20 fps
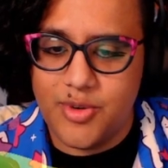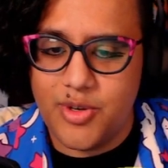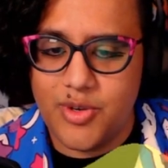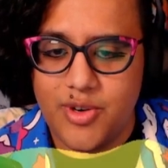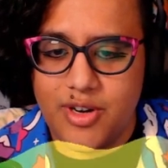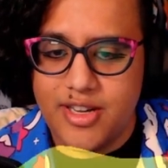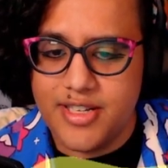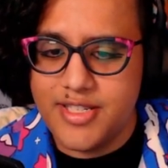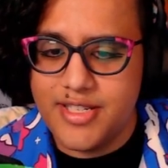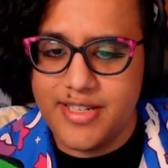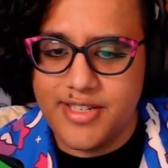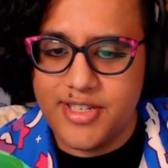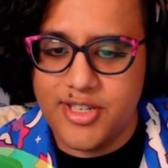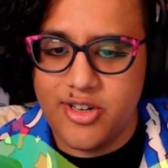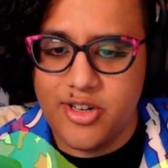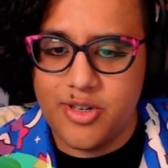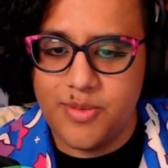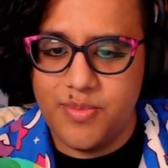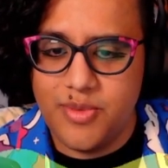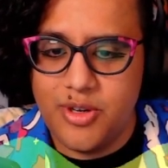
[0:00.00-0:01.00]
Crossing
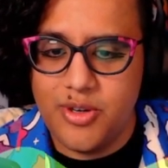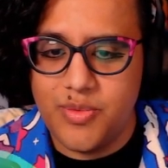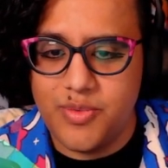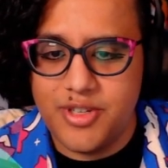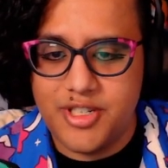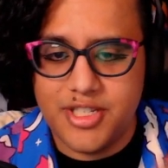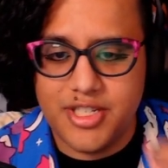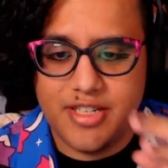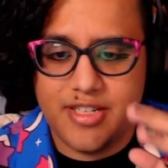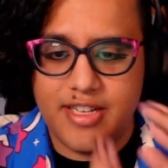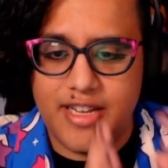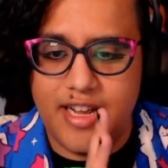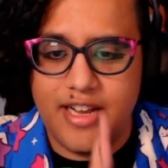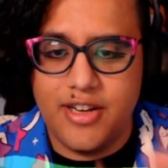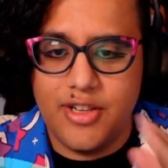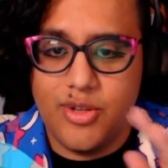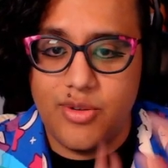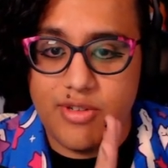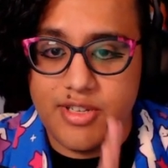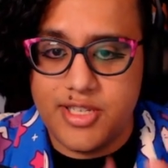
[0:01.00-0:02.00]
dark mode, which kind
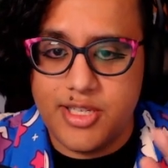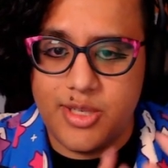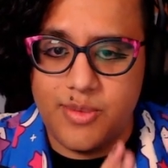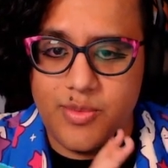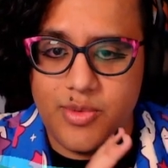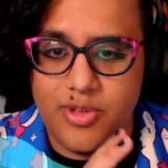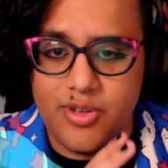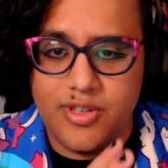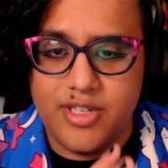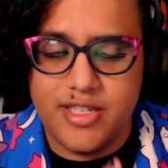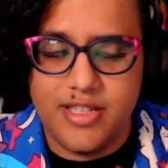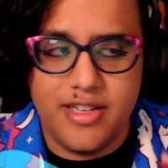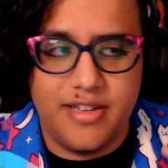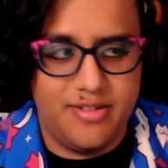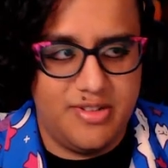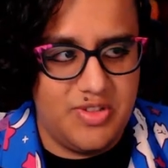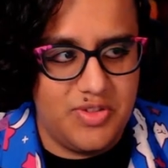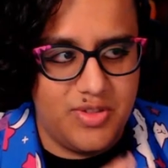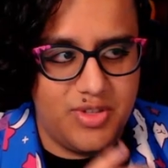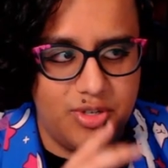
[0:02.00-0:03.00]
of looks similar to
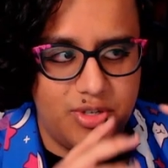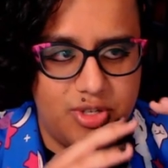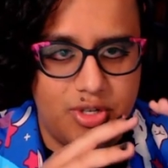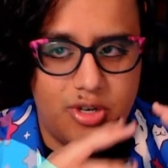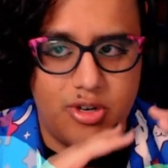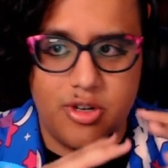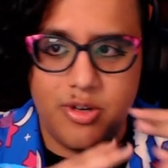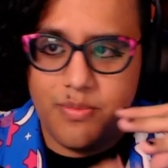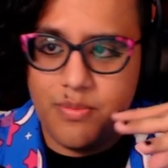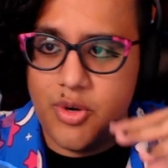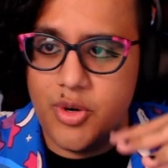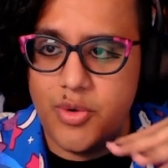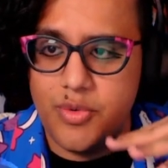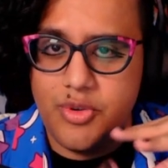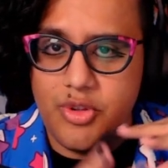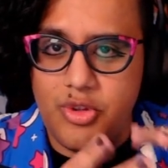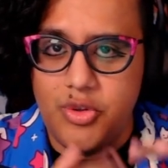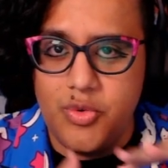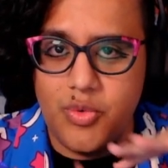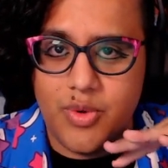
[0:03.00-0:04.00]
like the dark mode
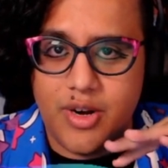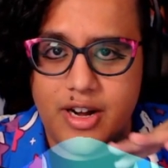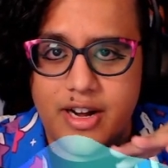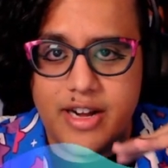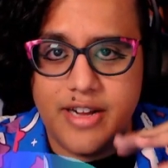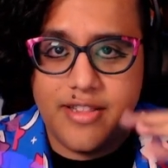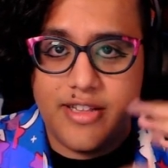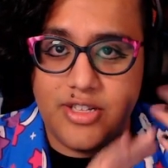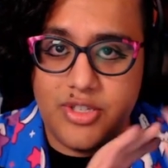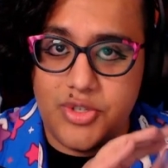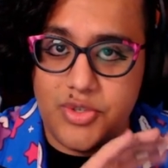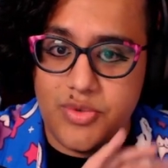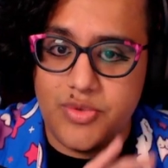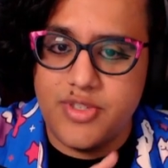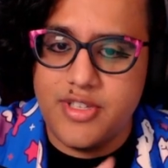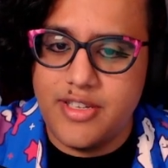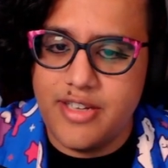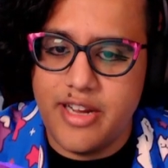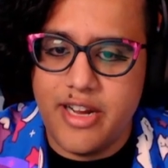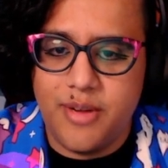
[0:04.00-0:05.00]
UI that's
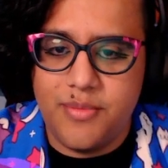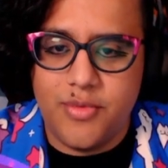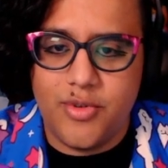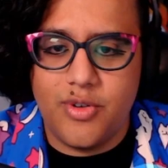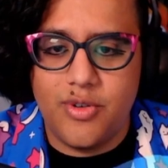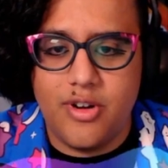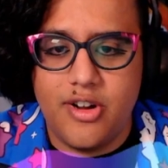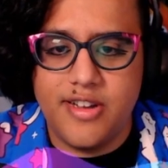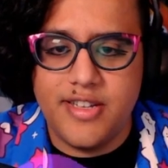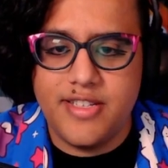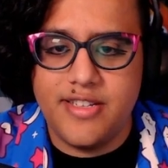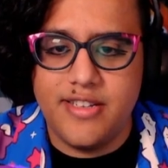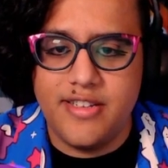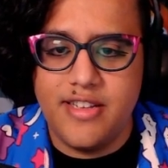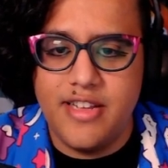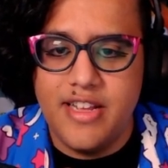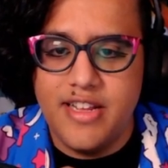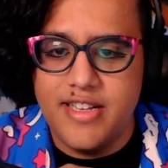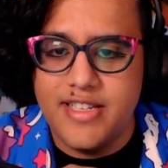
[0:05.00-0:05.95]
used in Animal Crossing.